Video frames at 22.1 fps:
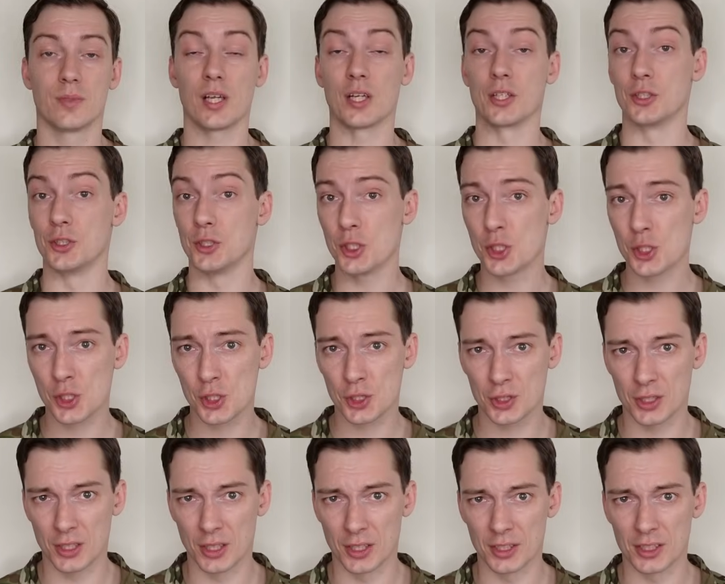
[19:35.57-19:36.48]

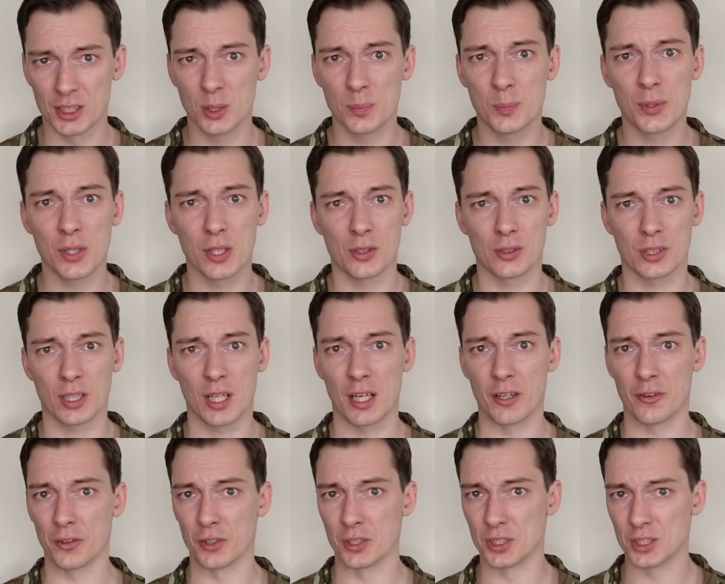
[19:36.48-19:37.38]
Additionally, the belt I
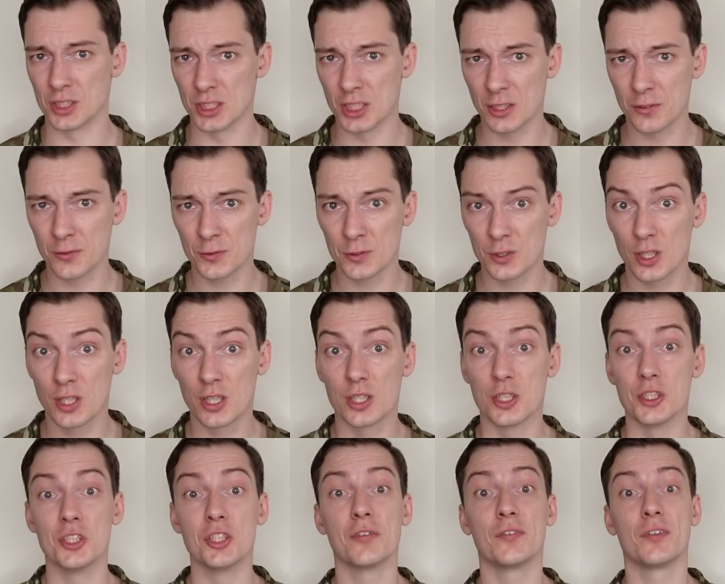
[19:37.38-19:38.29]
received
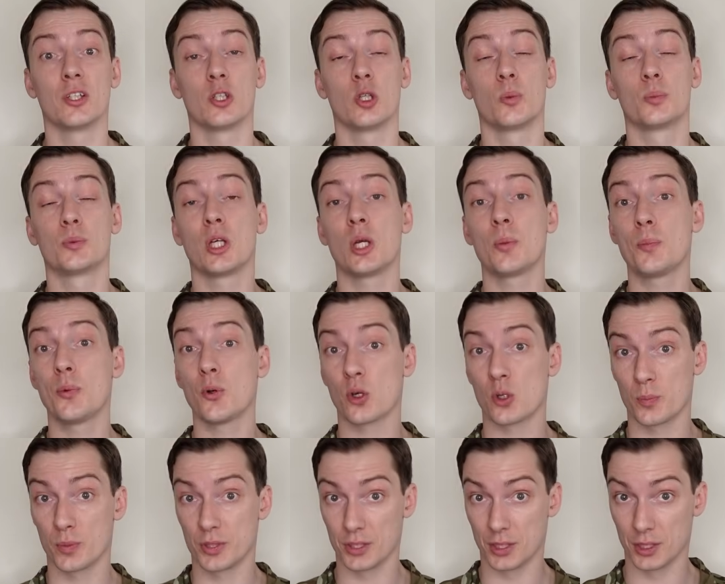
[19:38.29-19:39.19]
developed a
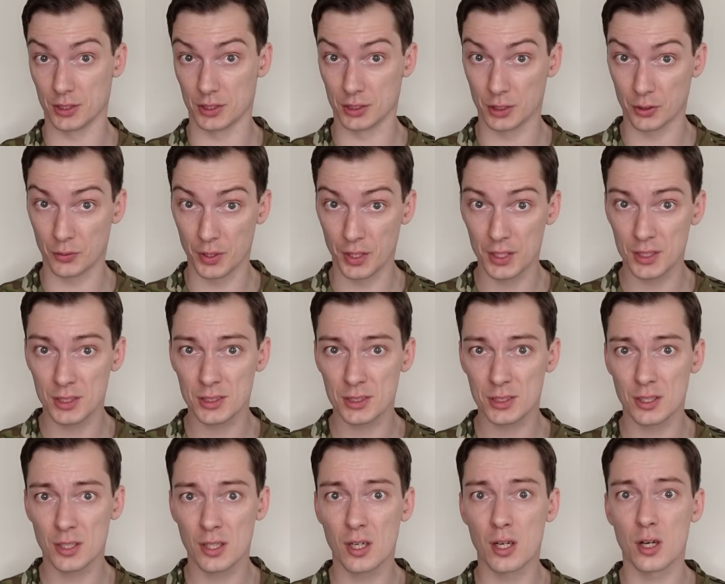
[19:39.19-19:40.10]
permanent crease
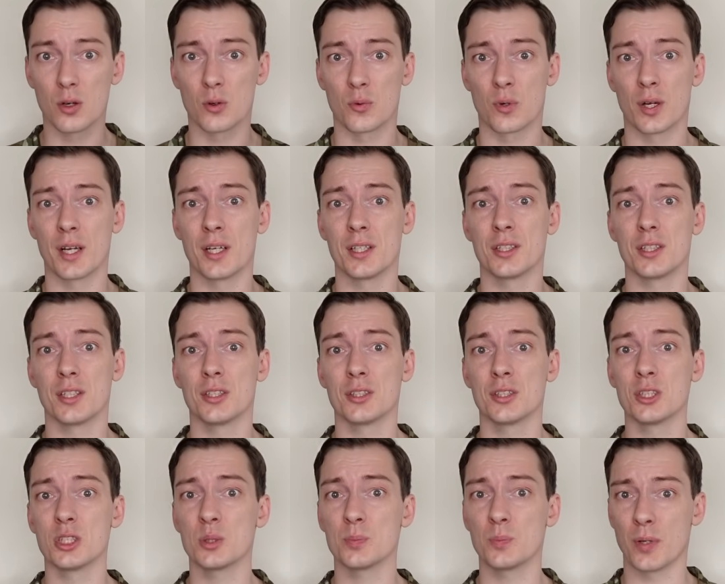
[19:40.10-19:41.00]
right in
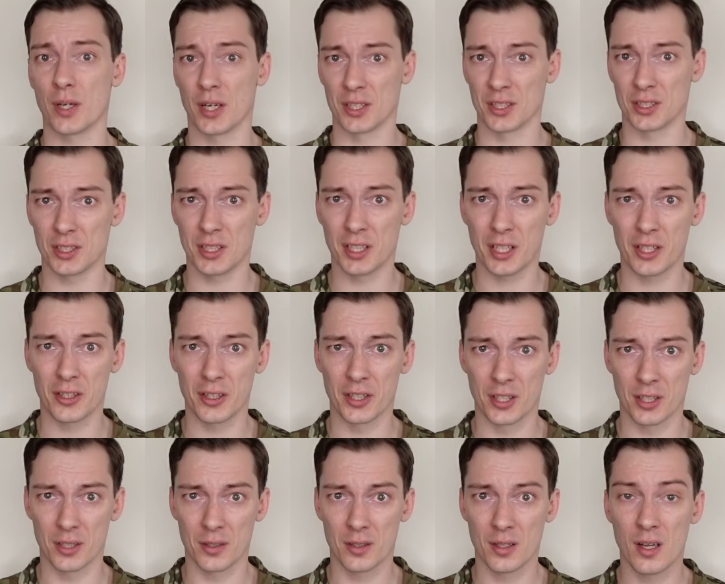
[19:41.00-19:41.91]
the spine
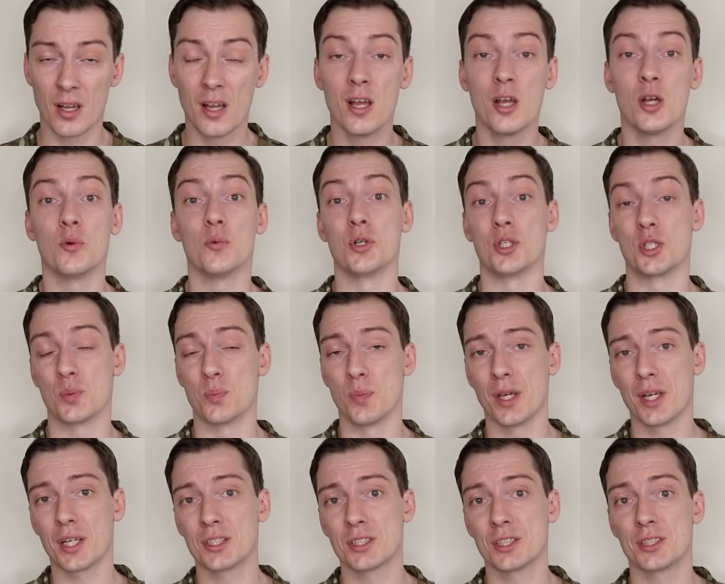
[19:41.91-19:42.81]
area, which
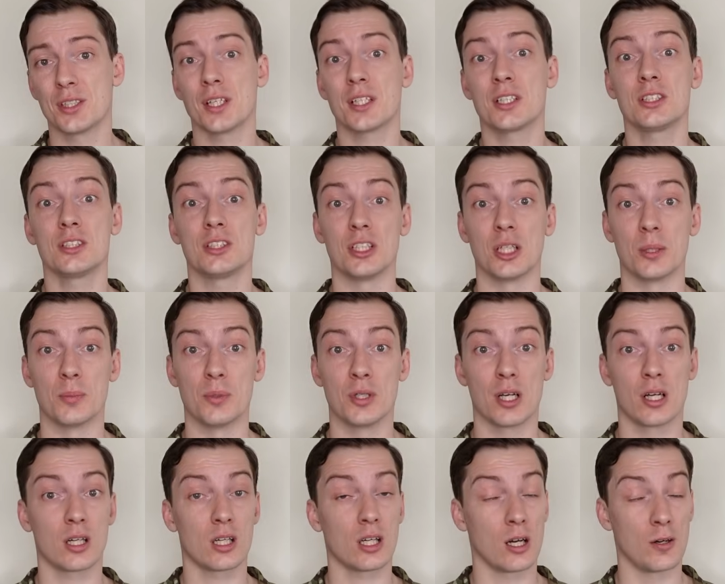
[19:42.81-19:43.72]
makes it extremely
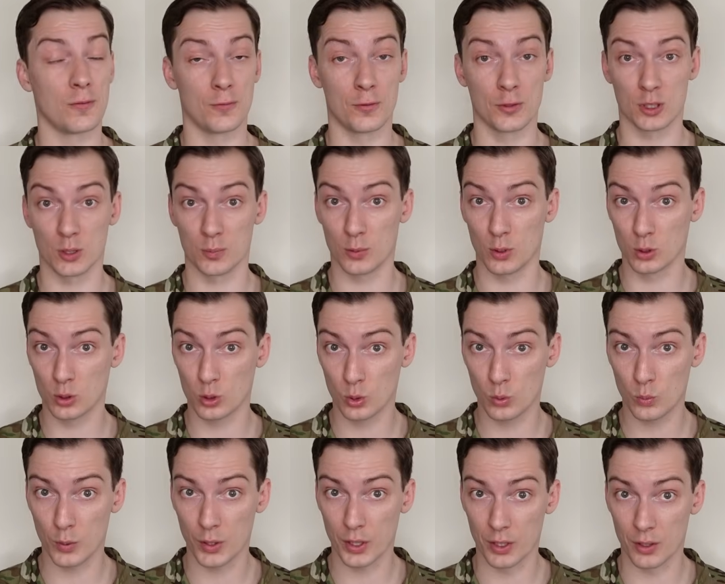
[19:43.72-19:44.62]
uncomfortable to
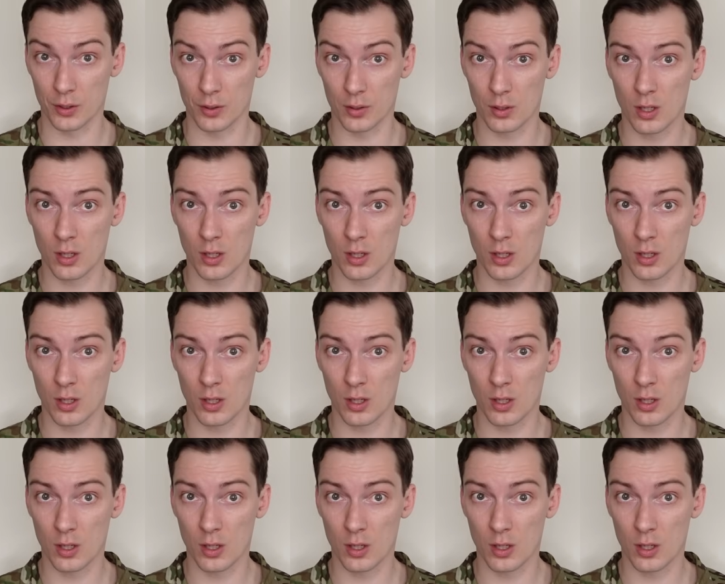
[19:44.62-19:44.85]
wear.